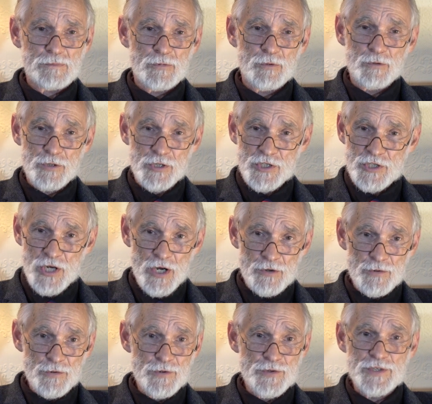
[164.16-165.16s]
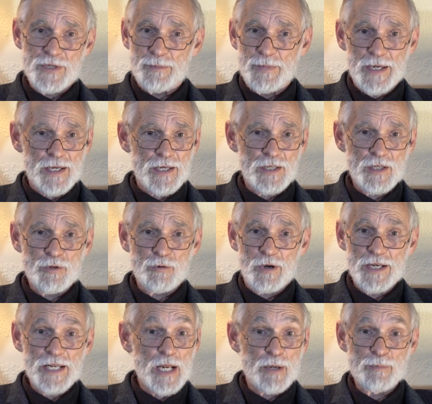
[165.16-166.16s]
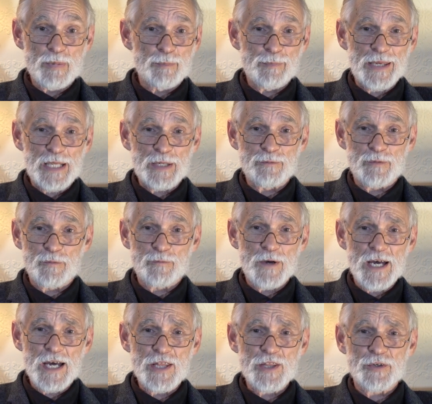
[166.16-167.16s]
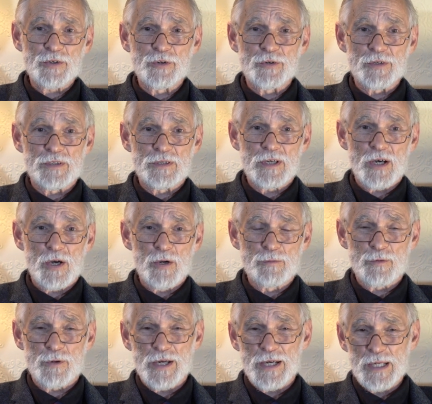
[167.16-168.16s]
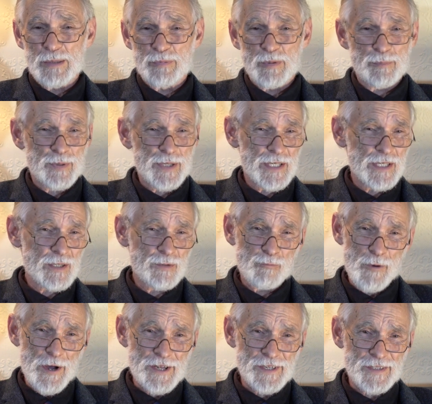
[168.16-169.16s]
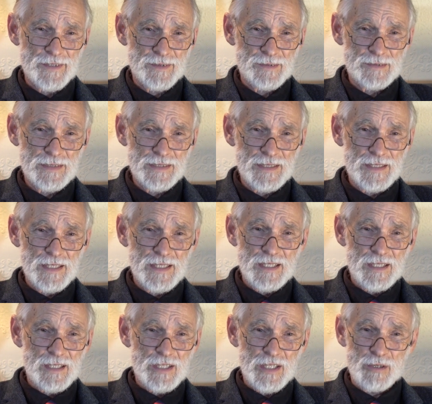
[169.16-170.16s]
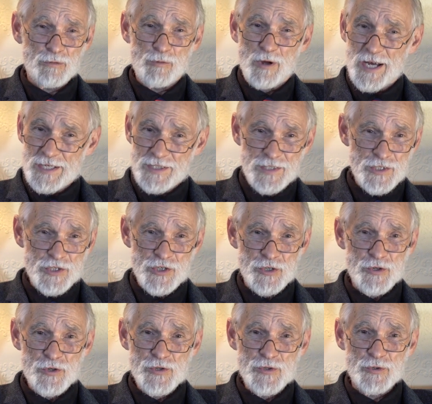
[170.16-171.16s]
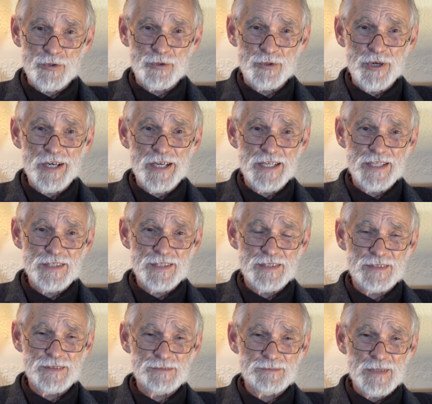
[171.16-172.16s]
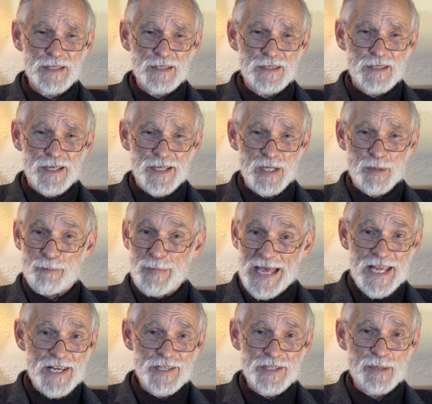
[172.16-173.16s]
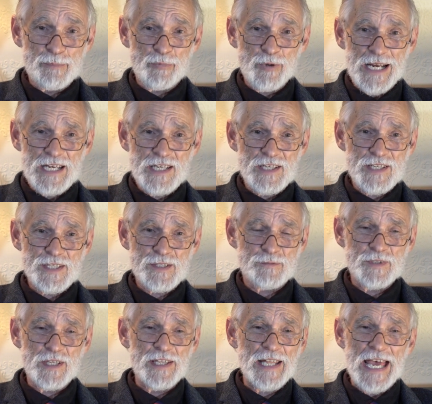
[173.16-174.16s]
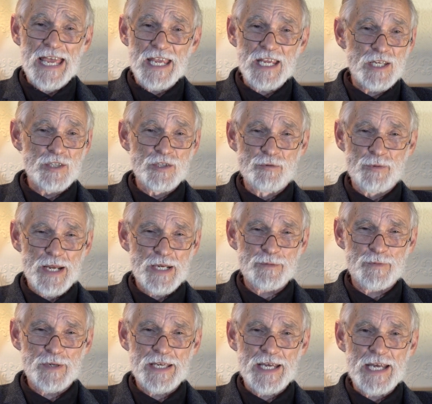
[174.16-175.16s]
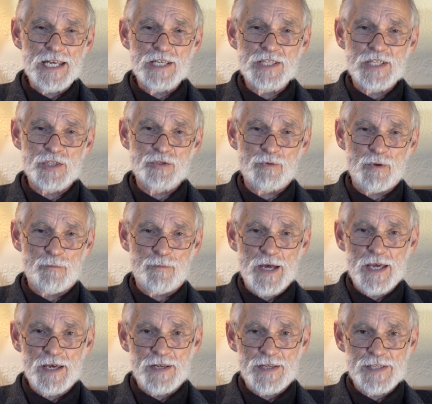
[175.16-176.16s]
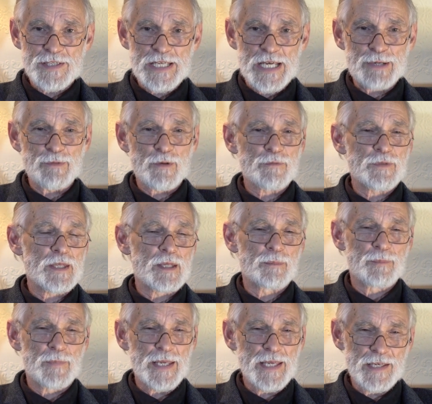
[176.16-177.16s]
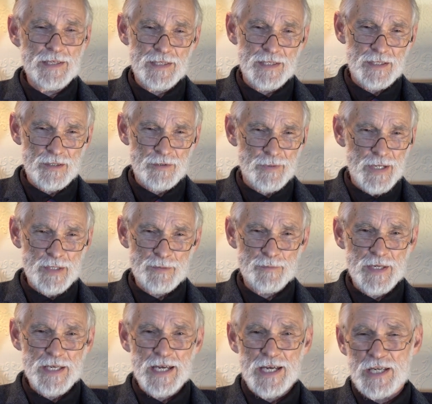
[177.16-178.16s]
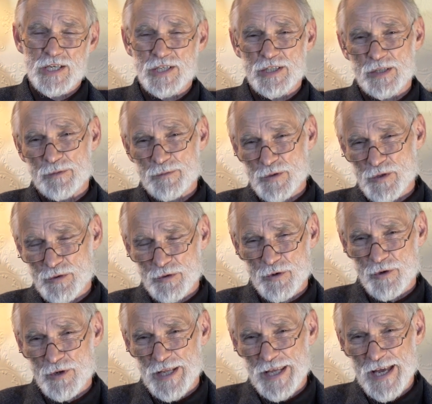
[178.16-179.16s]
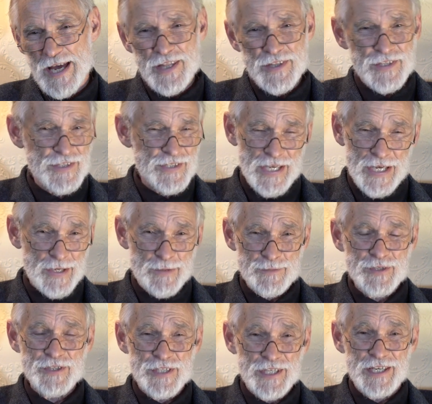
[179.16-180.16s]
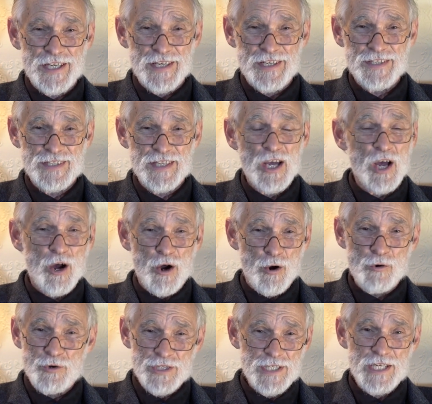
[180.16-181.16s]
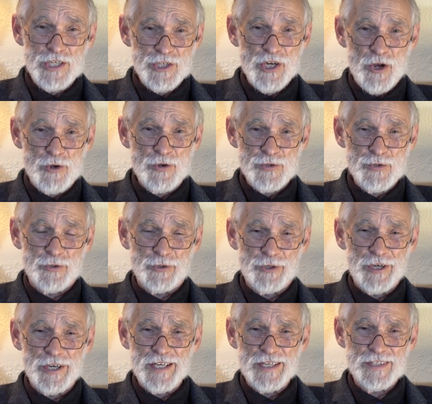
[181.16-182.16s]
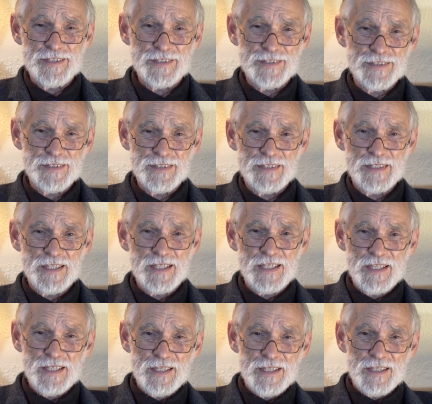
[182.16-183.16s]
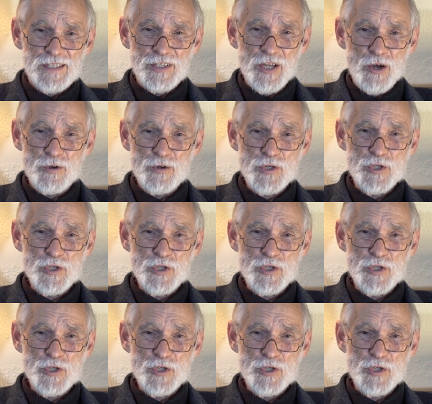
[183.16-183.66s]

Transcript: or chose a man quite unprepared for fatherhood over a prepared one. The right to choose, all right, and abandon the practice of delayed gratification to avail herself of the immediate gratification of truly unsafe sex. Oh, she chose all right. No